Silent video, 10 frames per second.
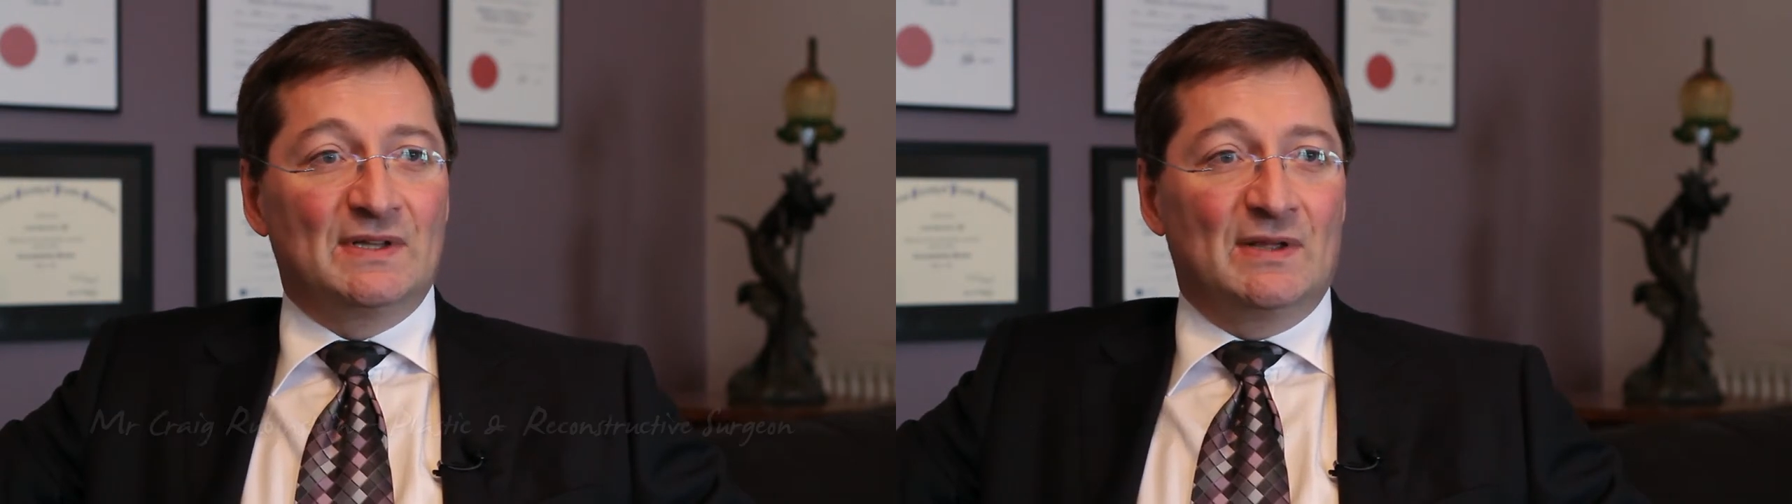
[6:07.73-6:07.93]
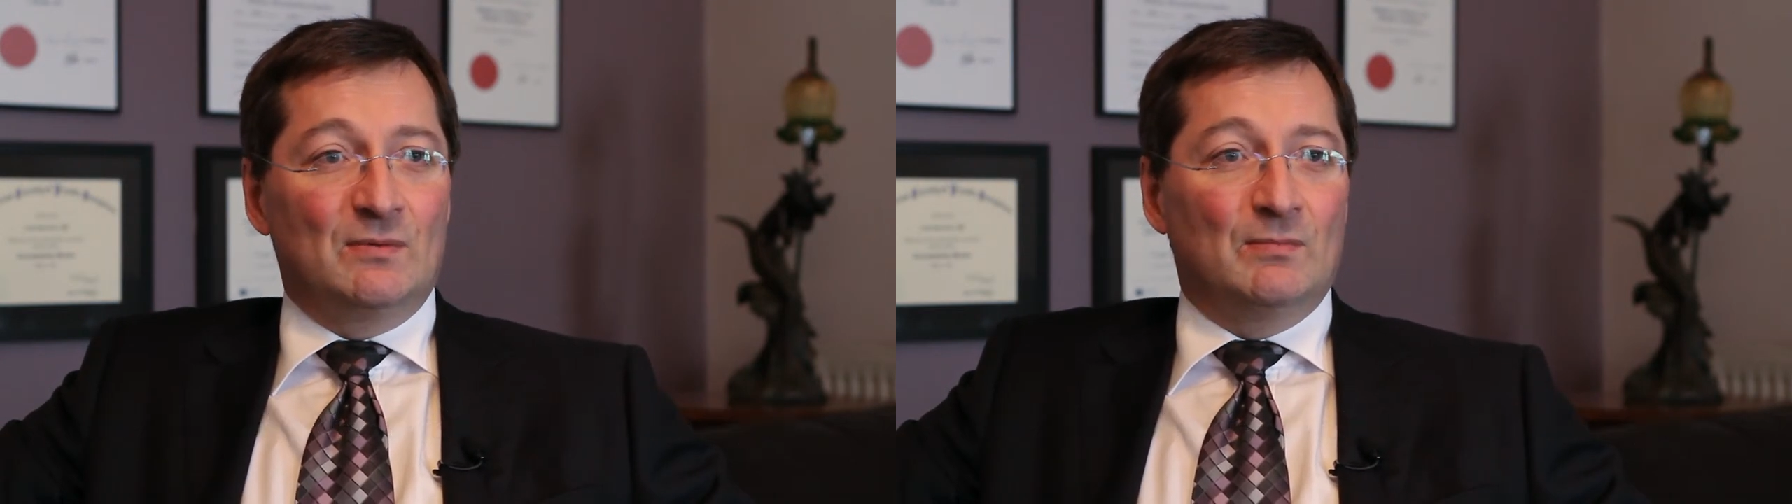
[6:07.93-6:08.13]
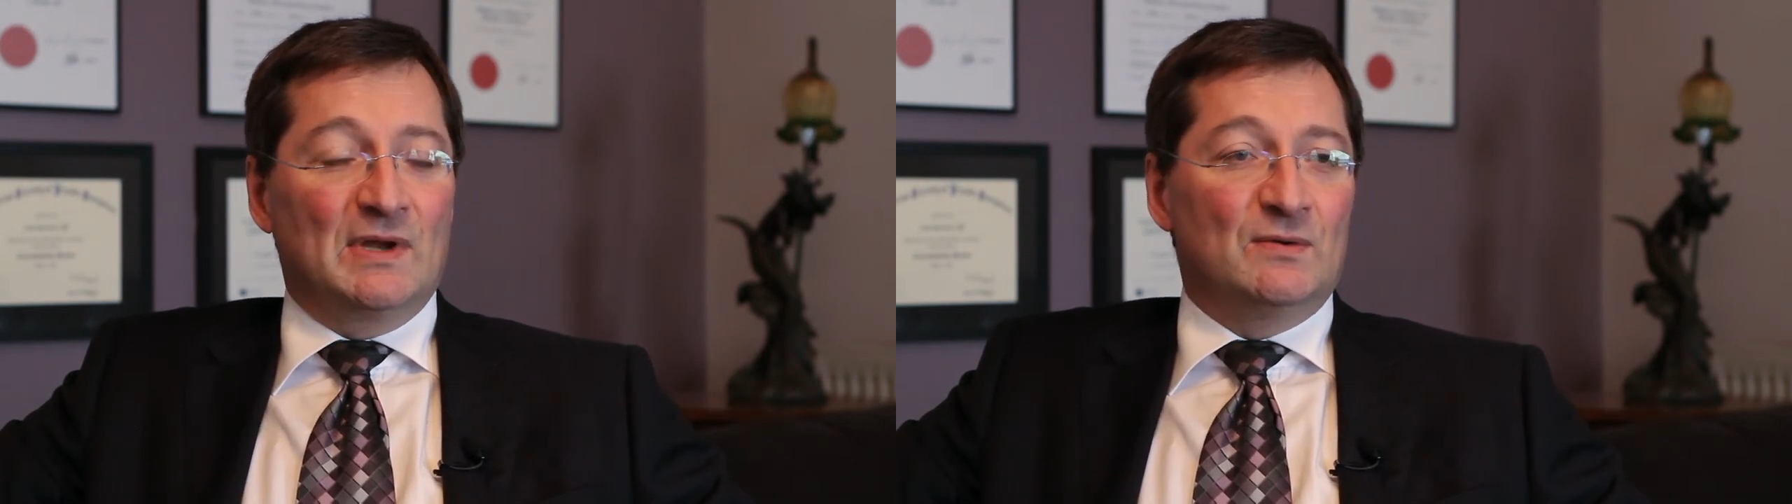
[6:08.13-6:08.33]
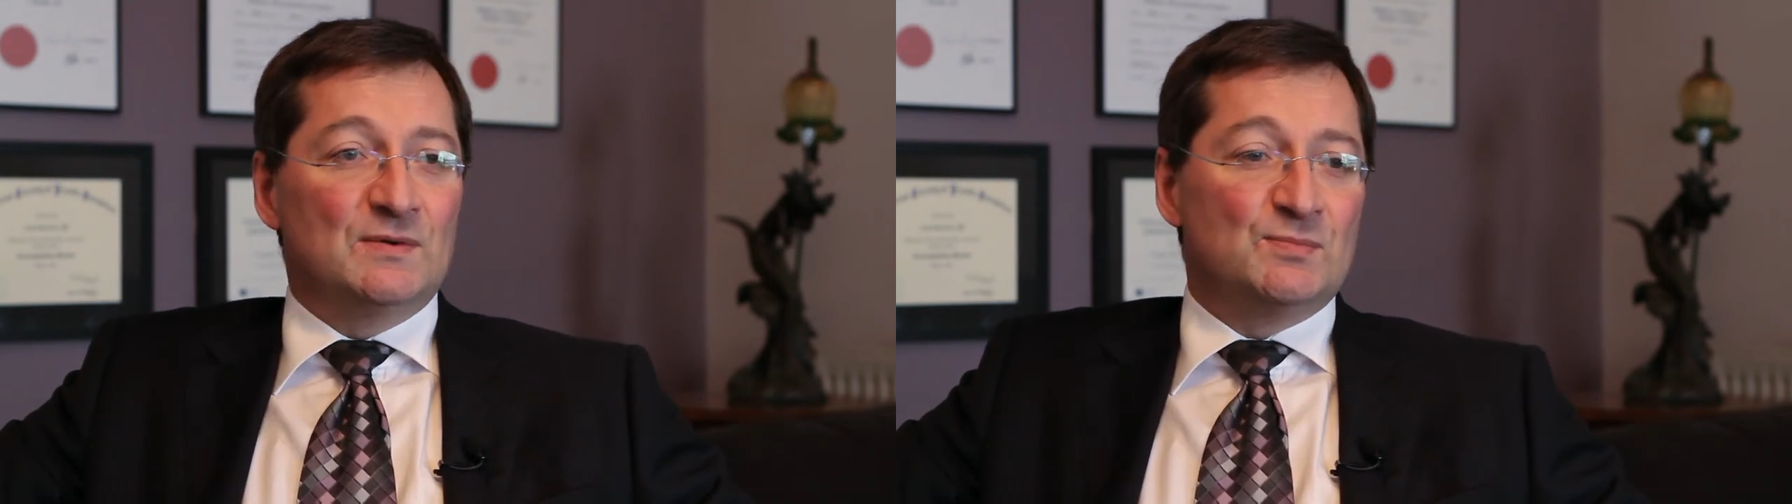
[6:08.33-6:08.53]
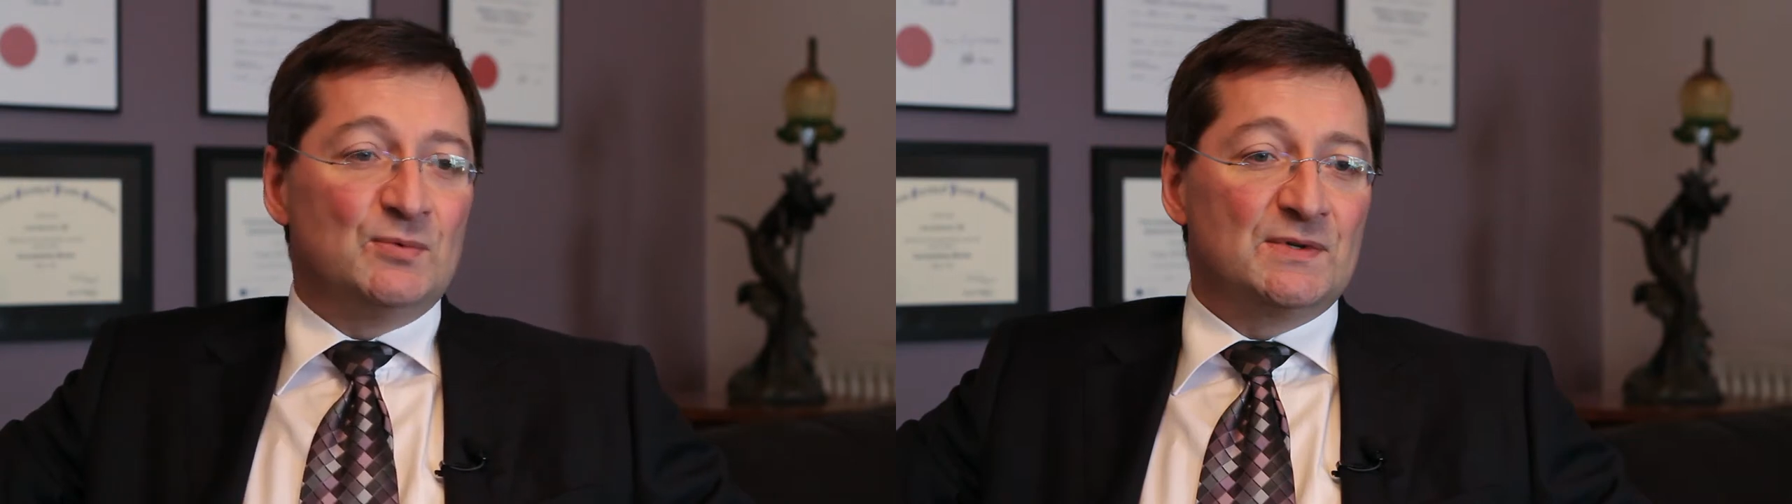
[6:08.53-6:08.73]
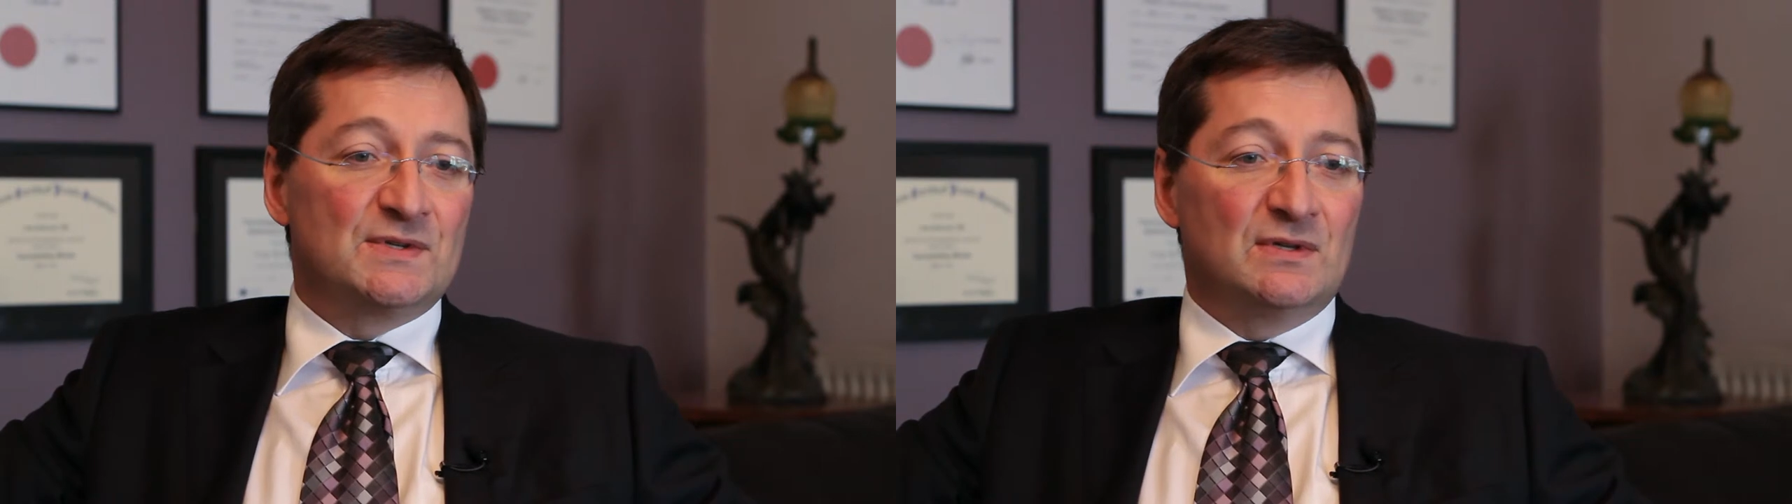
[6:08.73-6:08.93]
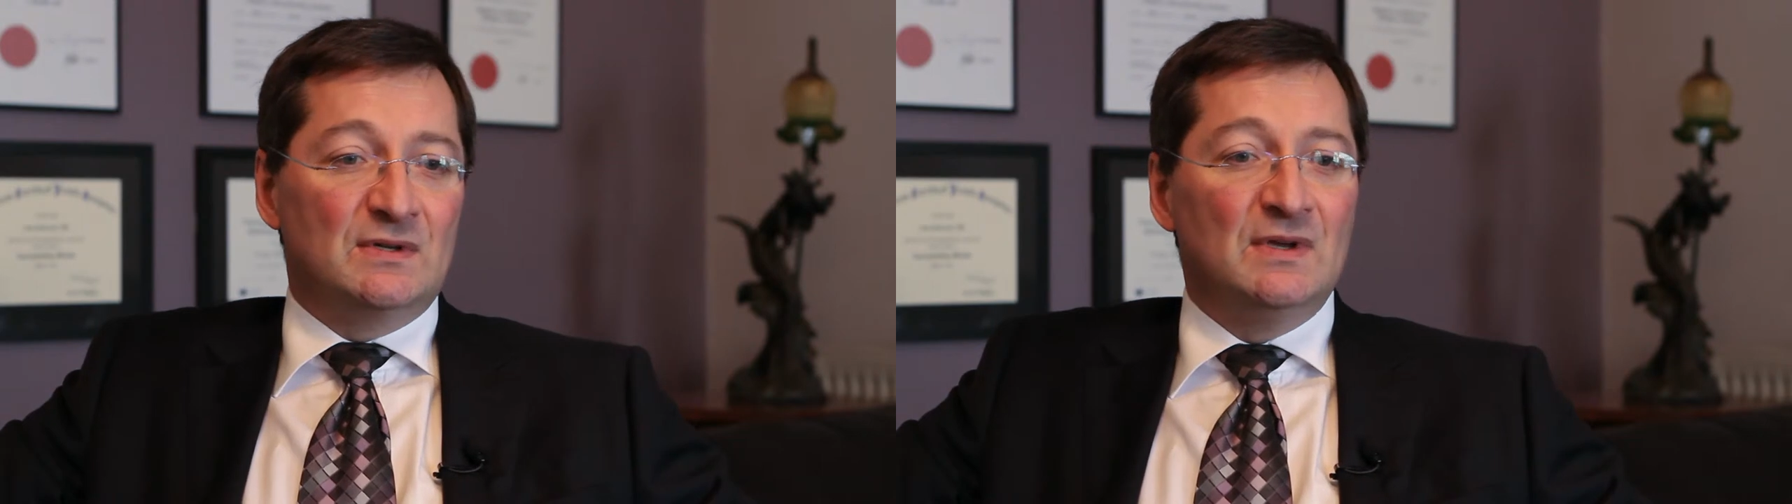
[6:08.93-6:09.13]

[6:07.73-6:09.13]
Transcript: that money was put to,